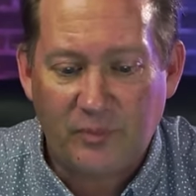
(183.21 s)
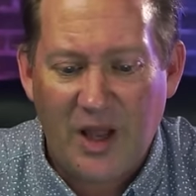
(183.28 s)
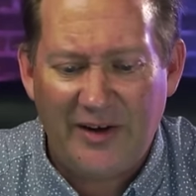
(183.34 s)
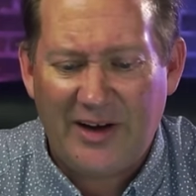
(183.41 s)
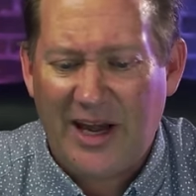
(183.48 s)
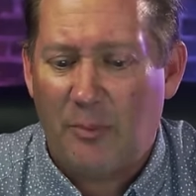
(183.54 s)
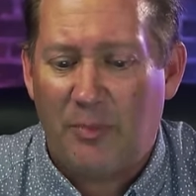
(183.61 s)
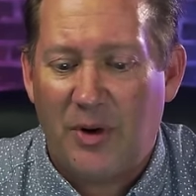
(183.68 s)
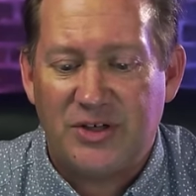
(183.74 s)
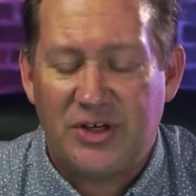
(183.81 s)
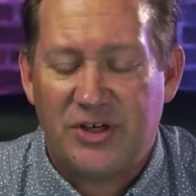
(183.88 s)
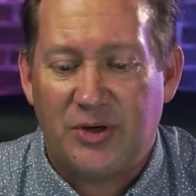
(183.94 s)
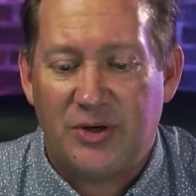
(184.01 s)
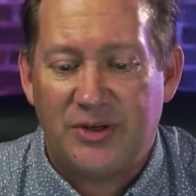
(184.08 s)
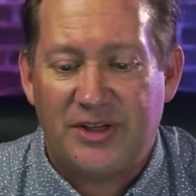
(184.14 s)
I got a bunch of
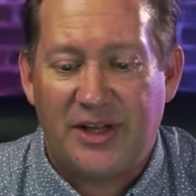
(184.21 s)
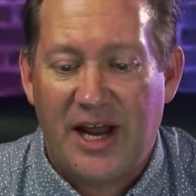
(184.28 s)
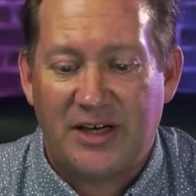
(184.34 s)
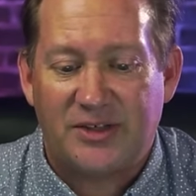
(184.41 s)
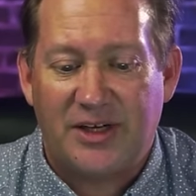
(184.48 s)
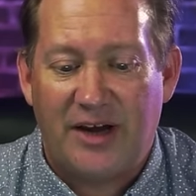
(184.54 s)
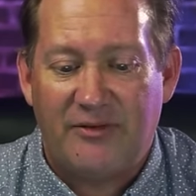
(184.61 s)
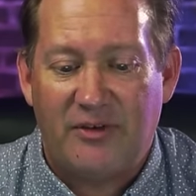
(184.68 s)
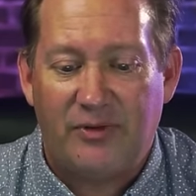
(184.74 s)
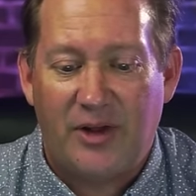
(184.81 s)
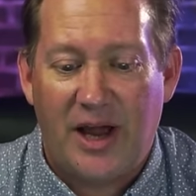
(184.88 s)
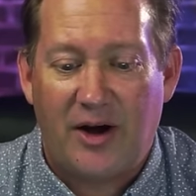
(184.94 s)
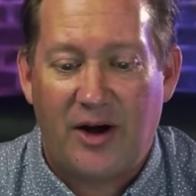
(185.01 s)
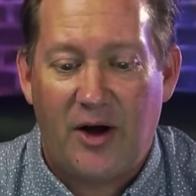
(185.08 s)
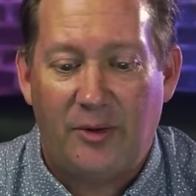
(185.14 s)
shirts that actually have the
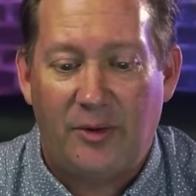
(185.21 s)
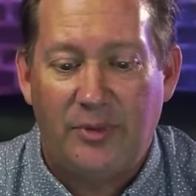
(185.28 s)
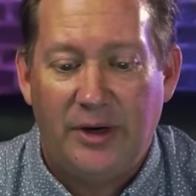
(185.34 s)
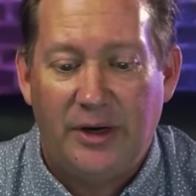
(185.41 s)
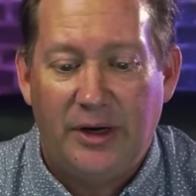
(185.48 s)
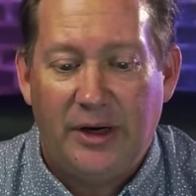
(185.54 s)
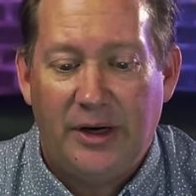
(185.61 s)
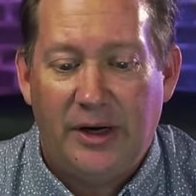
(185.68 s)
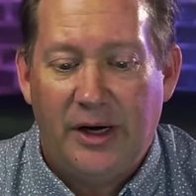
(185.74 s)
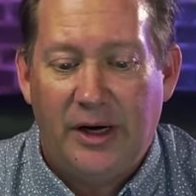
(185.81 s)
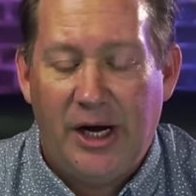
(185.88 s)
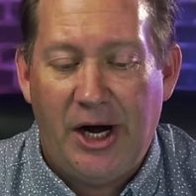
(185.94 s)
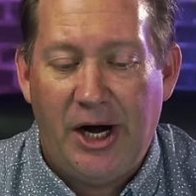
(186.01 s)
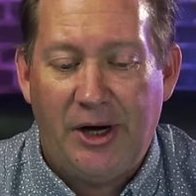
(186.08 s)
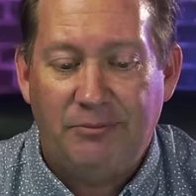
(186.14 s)
flag on
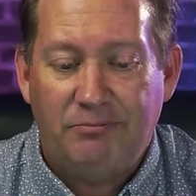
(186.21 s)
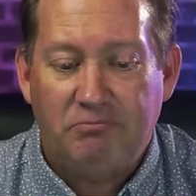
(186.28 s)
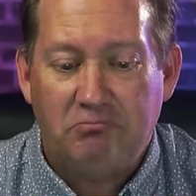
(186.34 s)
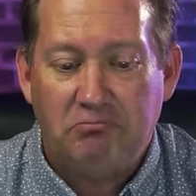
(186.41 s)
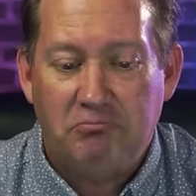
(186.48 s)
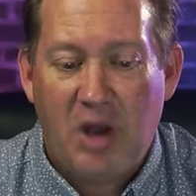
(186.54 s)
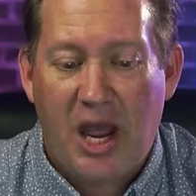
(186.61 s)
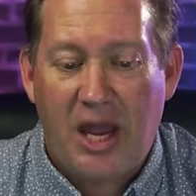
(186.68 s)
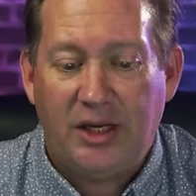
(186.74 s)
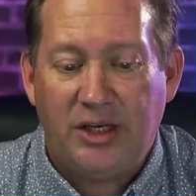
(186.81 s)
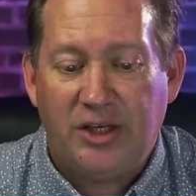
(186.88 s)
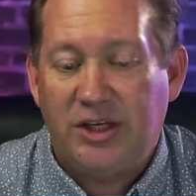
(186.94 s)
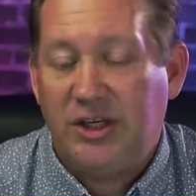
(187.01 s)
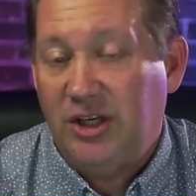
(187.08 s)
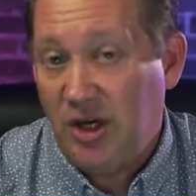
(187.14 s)
them. And
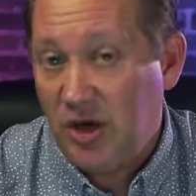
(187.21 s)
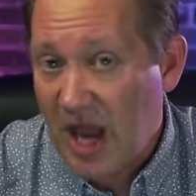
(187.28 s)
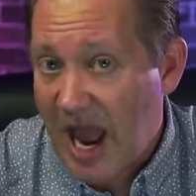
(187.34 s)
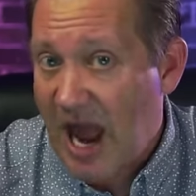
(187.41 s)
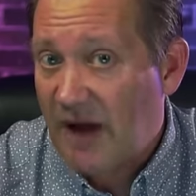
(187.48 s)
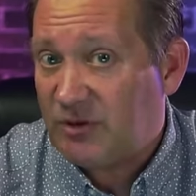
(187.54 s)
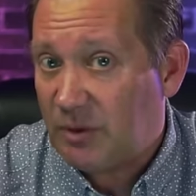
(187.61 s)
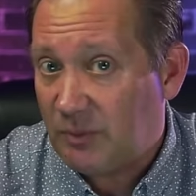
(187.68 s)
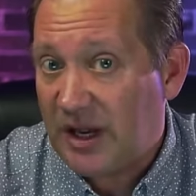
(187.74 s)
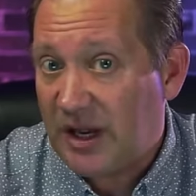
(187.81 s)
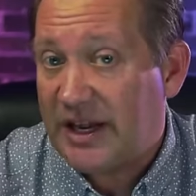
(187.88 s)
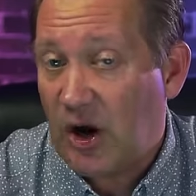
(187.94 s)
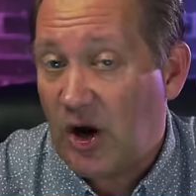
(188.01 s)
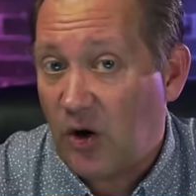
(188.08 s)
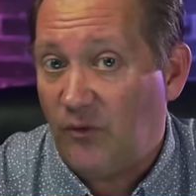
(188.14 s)
you have to be
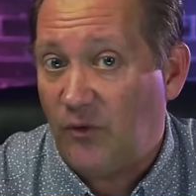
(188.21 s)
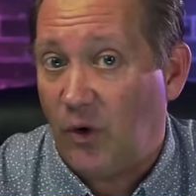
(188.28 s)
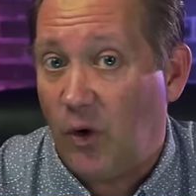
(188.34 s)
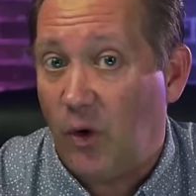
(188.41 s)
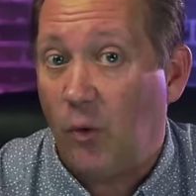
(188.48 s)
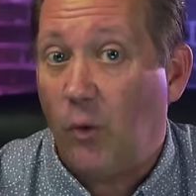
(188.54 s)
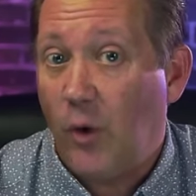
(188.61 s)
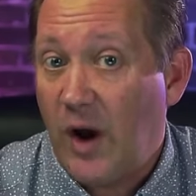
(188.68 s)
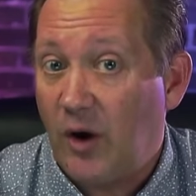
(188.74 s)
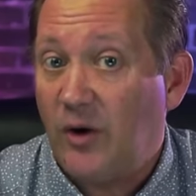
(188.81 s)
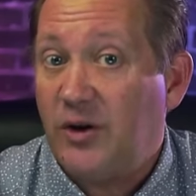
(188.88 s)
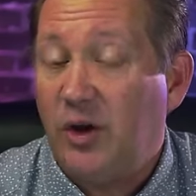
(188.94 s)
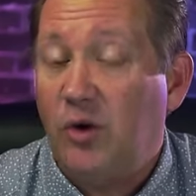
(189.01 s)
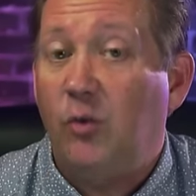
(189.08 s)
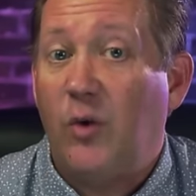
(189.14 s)
careful where
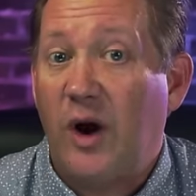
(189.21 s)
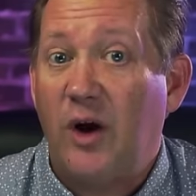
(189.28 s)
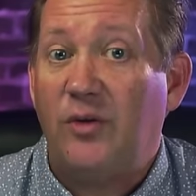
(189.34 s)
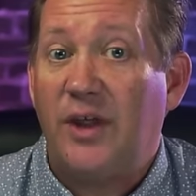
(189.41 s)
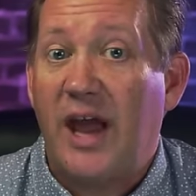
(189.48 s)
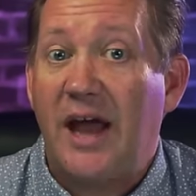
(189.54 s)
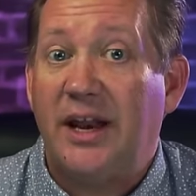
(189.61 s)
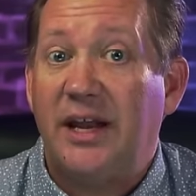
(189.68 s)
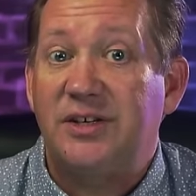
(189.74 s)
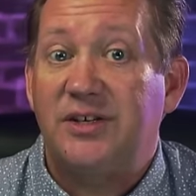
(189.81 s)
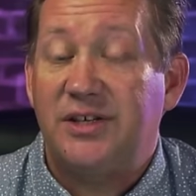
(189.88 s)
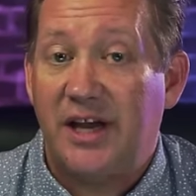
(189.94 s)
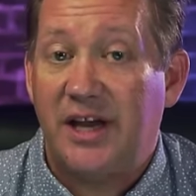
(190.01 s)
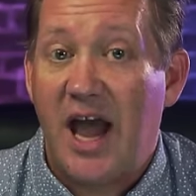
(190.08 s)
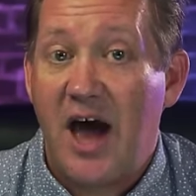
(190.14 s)
you wear that in
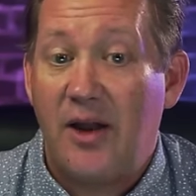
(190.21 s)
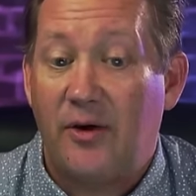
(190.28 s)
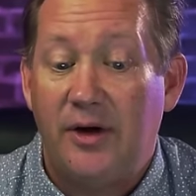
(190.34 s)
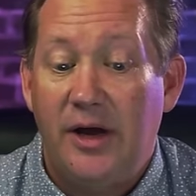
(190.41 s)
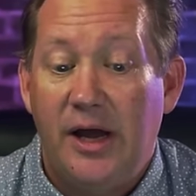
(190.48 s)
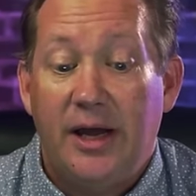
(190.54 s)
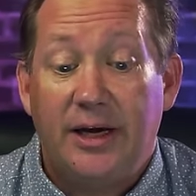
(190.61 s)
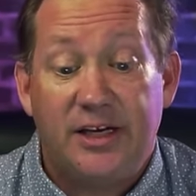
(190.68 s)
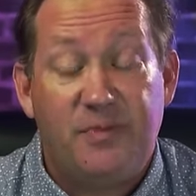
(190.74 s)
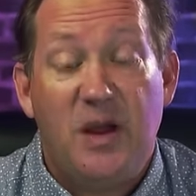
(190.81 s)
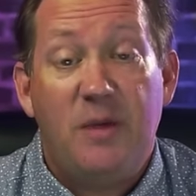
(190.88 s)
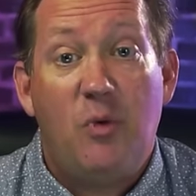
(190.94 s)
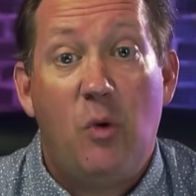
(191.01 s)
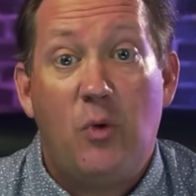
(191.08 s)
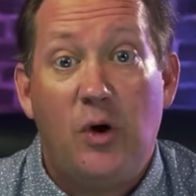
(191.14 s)
Seattle because
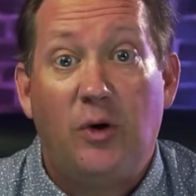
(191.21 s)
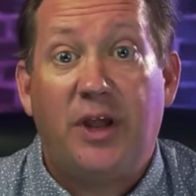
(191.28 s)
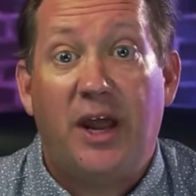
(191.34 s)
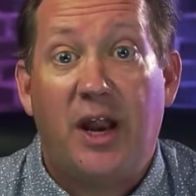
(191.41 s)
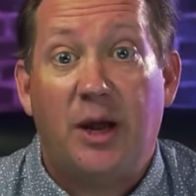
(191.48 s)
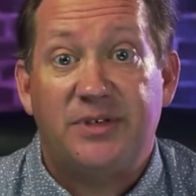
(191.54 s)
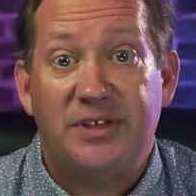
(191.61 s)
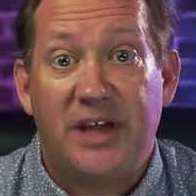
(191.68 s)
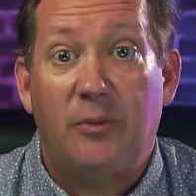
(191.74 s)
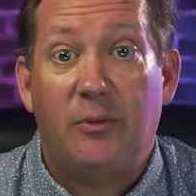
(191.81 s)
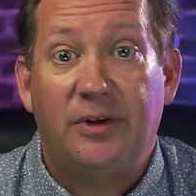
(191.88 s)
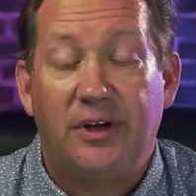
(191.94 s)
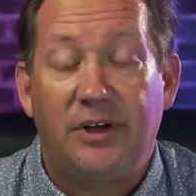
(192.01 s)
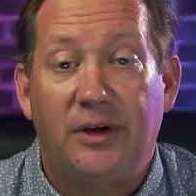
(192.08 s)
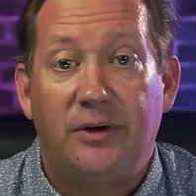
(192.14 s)
people will get upset
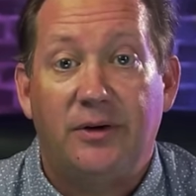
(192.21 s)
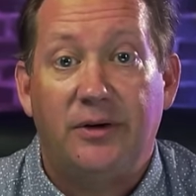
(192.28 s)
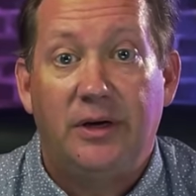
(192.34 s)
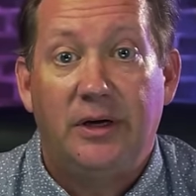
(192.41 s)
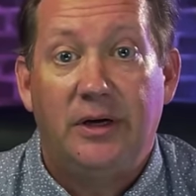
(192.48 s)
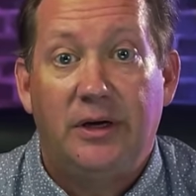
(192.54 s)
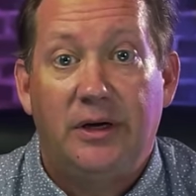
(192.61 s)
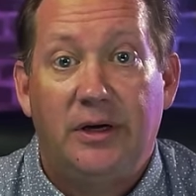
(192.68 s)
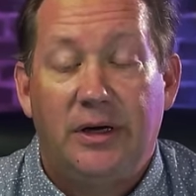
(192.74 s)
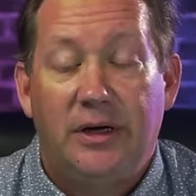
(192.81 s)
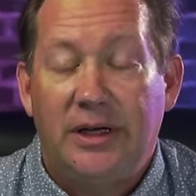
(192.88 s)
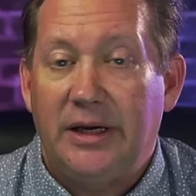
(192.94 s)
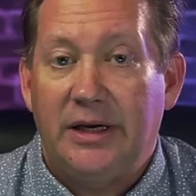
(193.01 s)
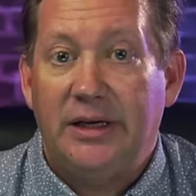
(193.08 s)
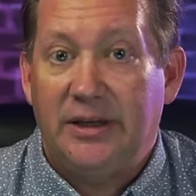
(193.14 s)
with
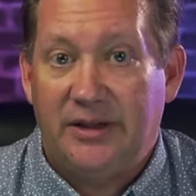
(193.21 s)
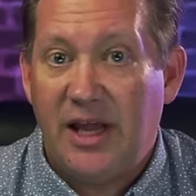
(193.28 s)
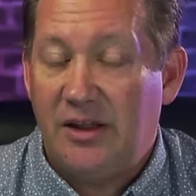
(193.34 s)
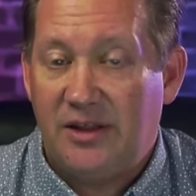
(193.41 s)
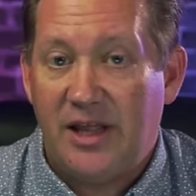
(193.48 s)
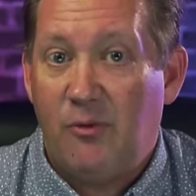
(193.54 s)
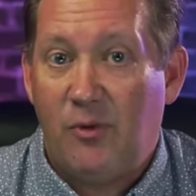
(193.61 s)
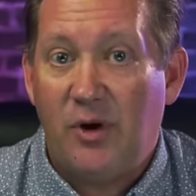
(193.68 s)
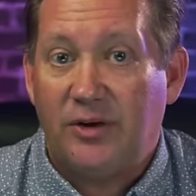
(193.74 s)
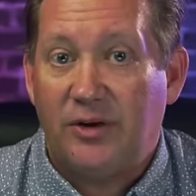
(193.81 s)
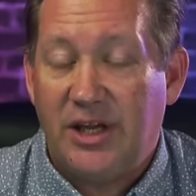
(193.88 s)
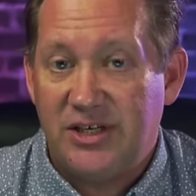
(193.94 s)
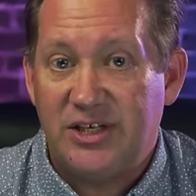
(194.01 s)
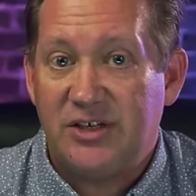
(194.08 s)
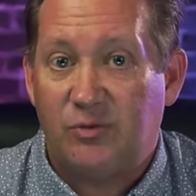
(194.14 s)
you. They will.
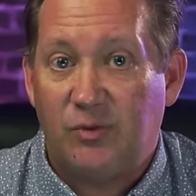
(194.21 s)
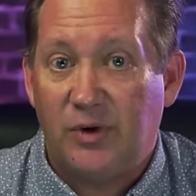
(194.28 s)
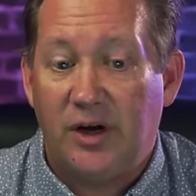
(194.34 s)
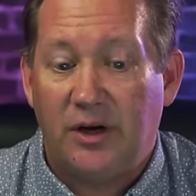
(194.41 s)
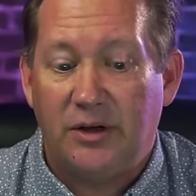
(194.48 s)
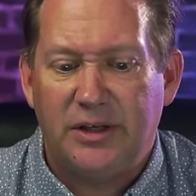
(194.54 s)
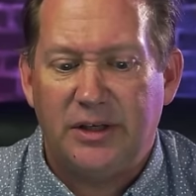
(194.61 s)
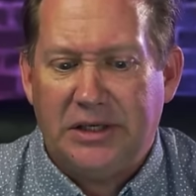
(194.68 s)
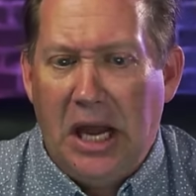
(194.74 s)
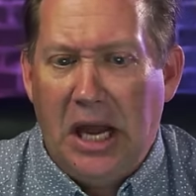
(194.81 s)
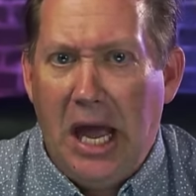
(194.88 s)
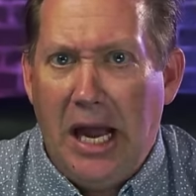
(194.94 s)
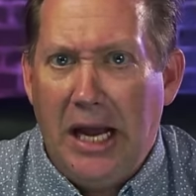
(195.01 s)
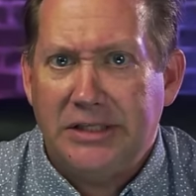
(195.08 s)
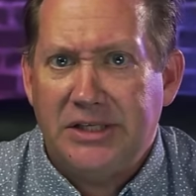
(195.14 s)
They just will. Like,
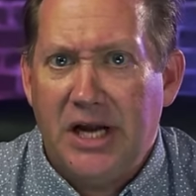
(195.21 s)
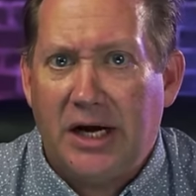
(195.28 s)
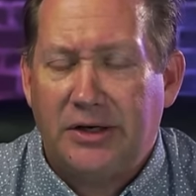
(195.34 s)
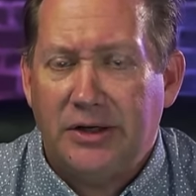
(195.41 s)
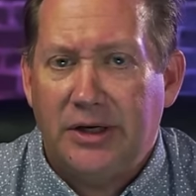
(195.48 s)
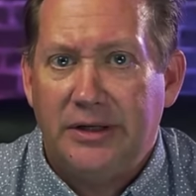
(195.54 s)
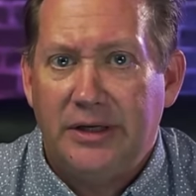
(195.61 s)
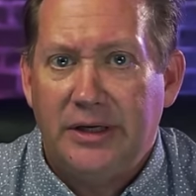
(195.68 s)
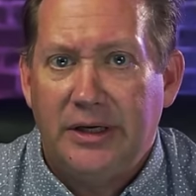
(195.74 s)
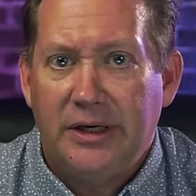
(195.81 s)
ah, that's not good.